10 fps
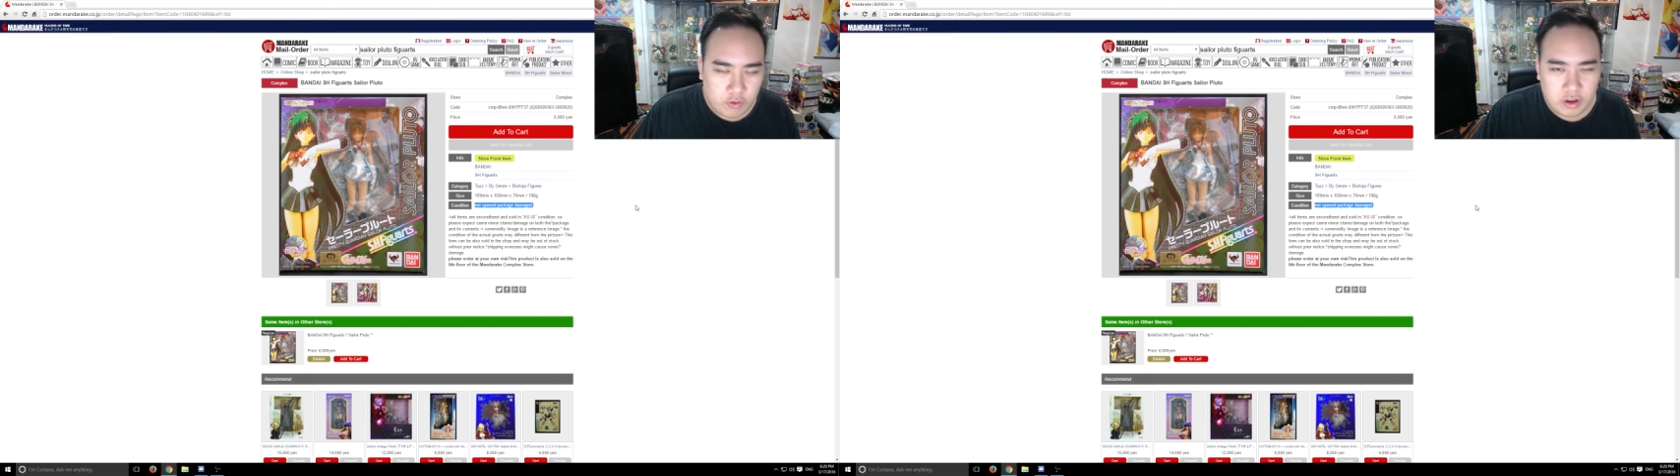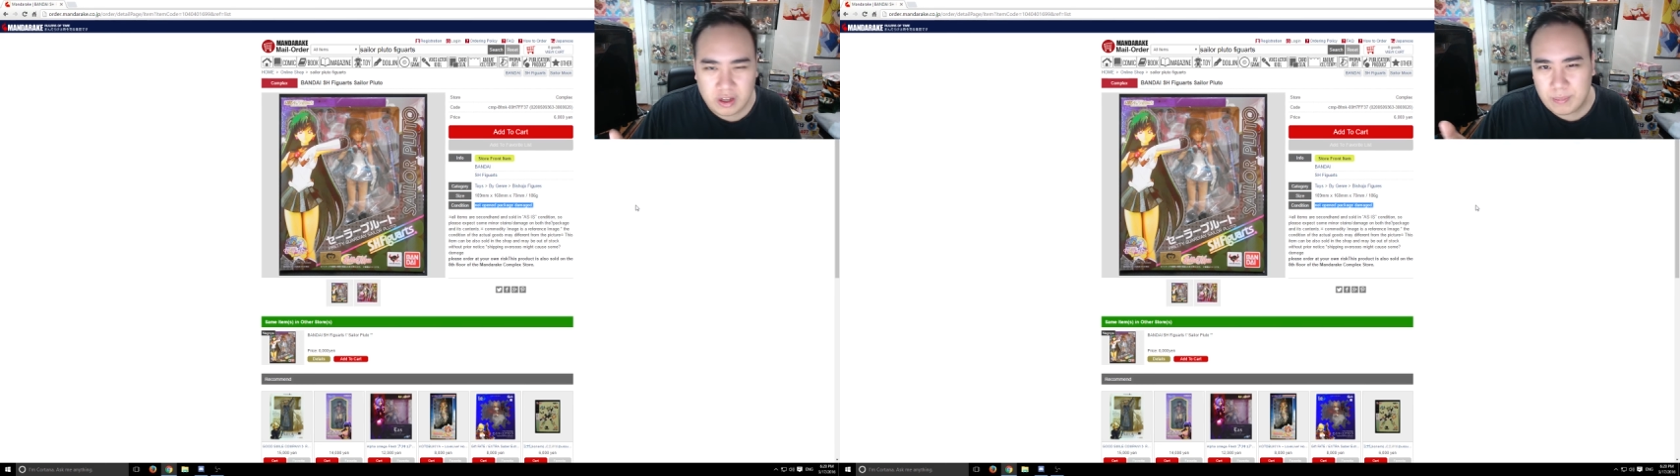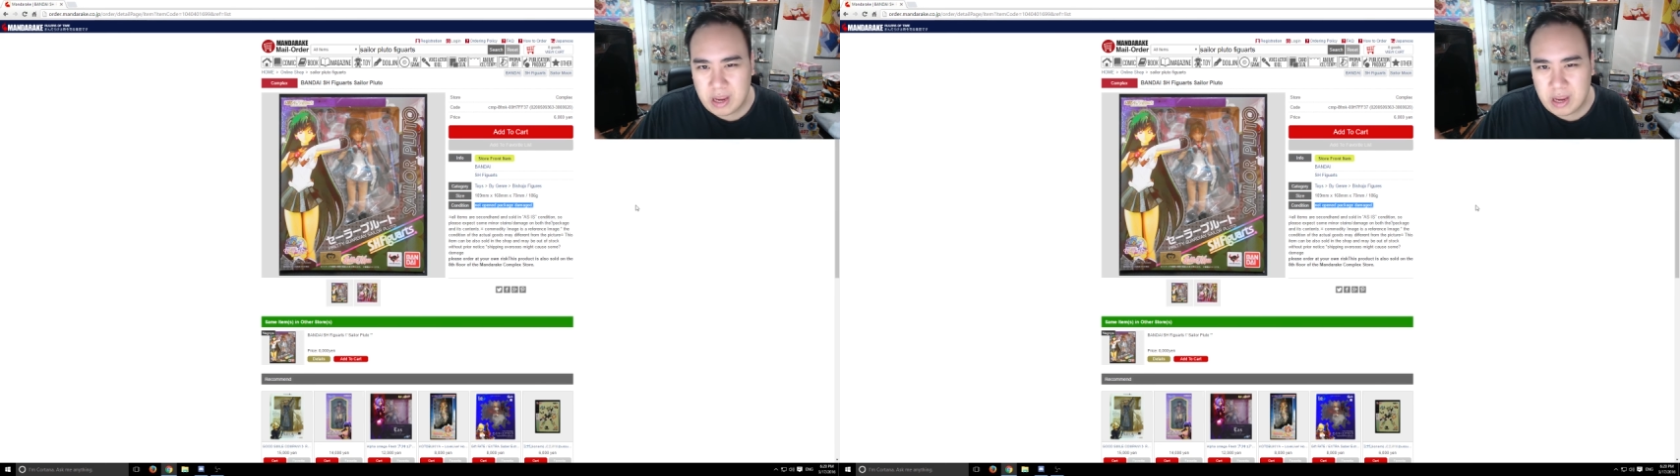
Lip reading: really pay